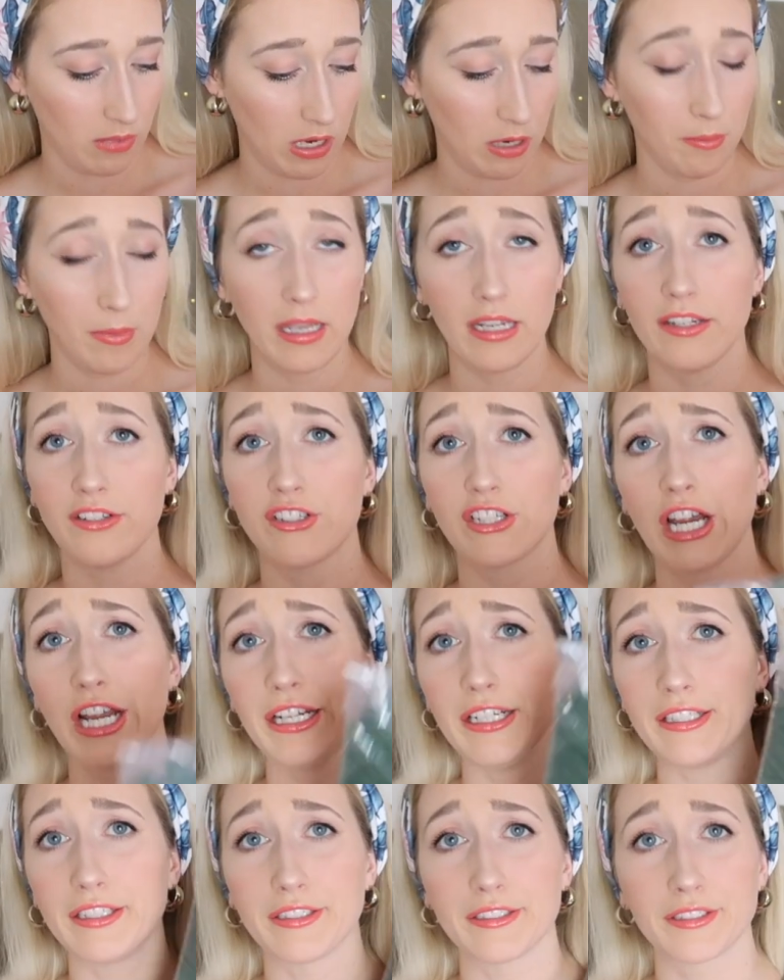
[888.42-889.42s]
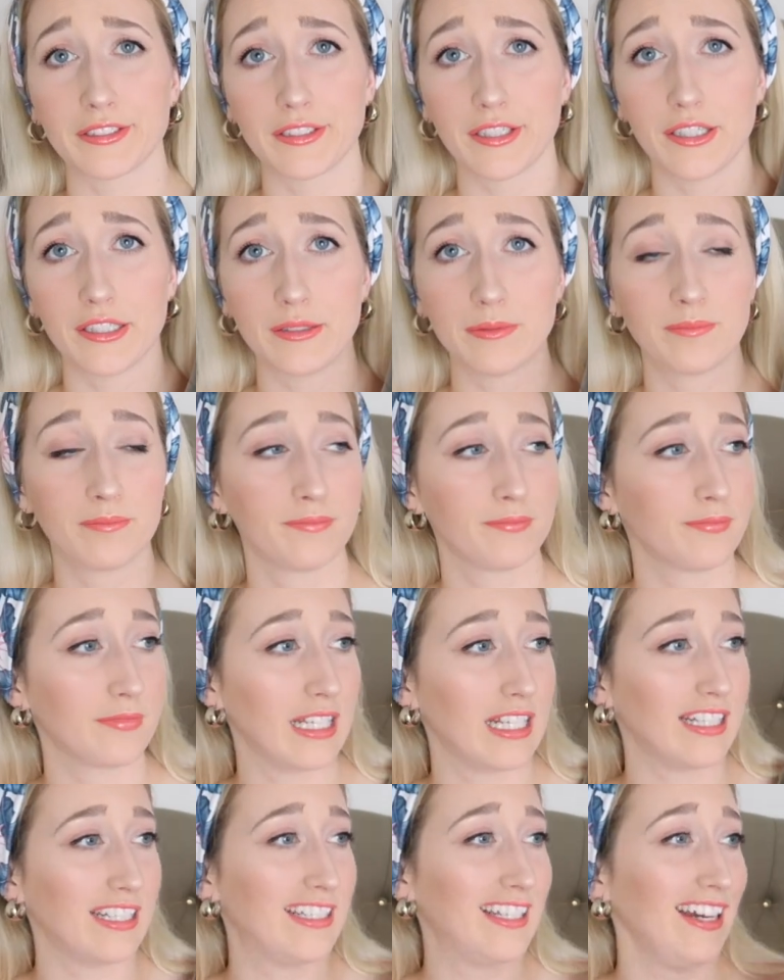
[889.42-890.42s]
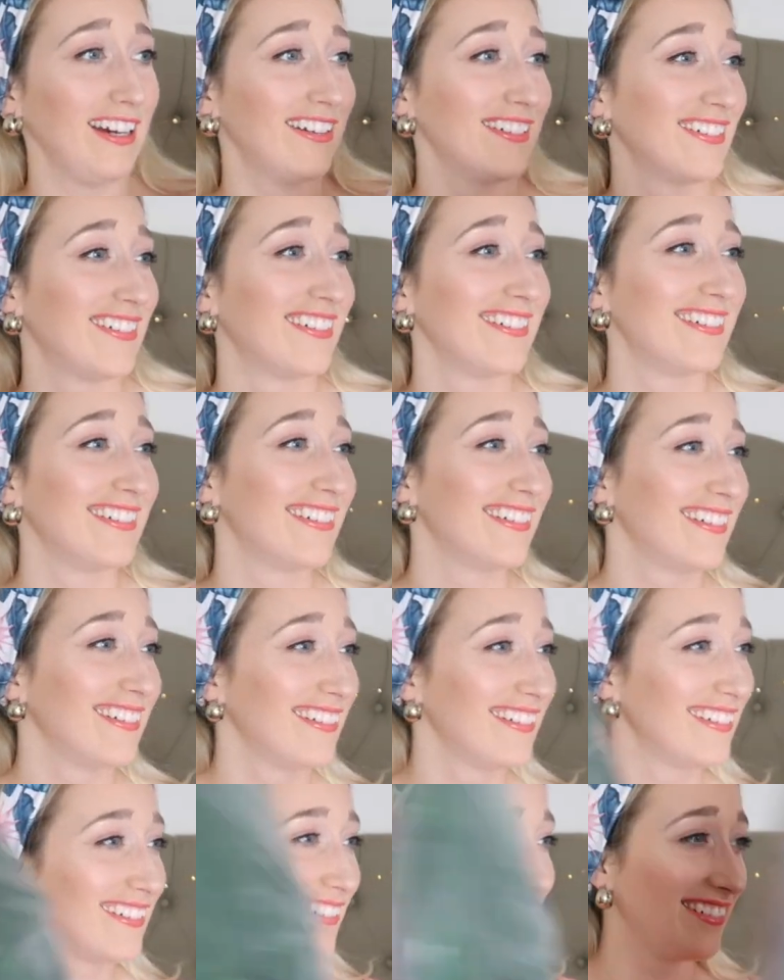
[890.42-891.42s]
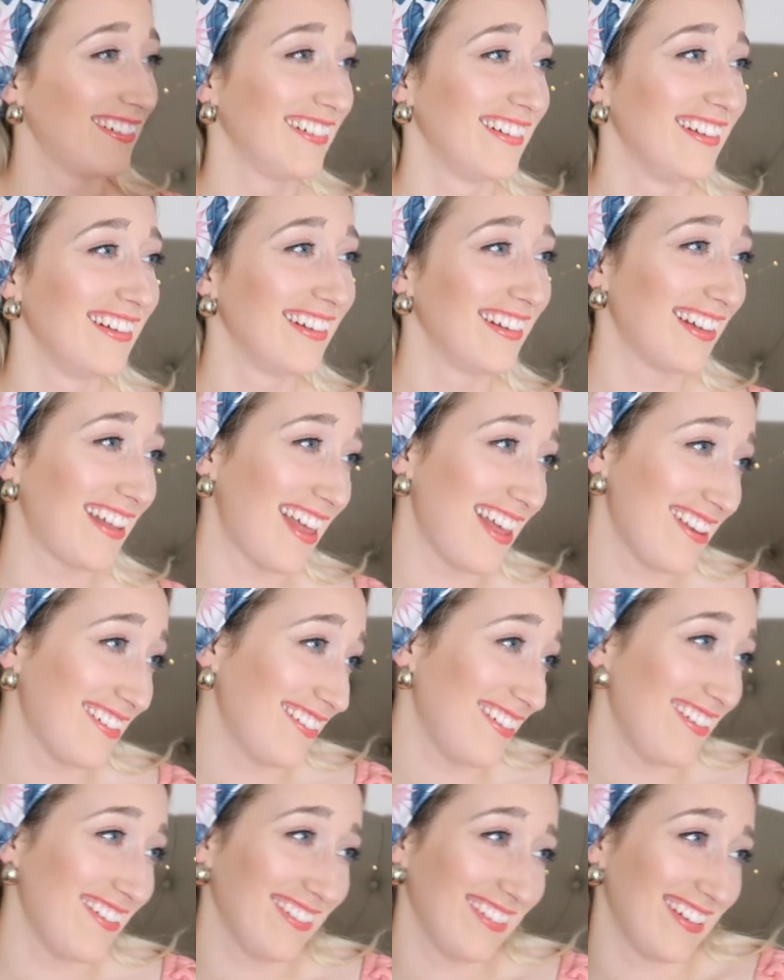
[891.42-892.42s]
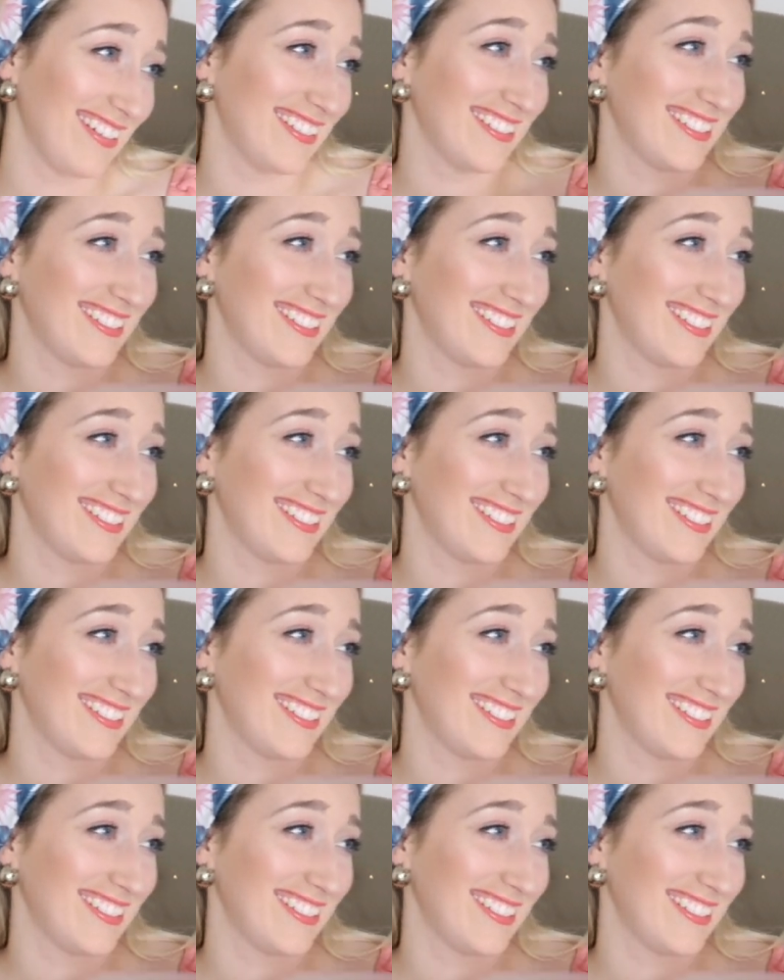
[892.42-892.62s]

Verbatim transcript: they're made in China, so there you go. I don't know what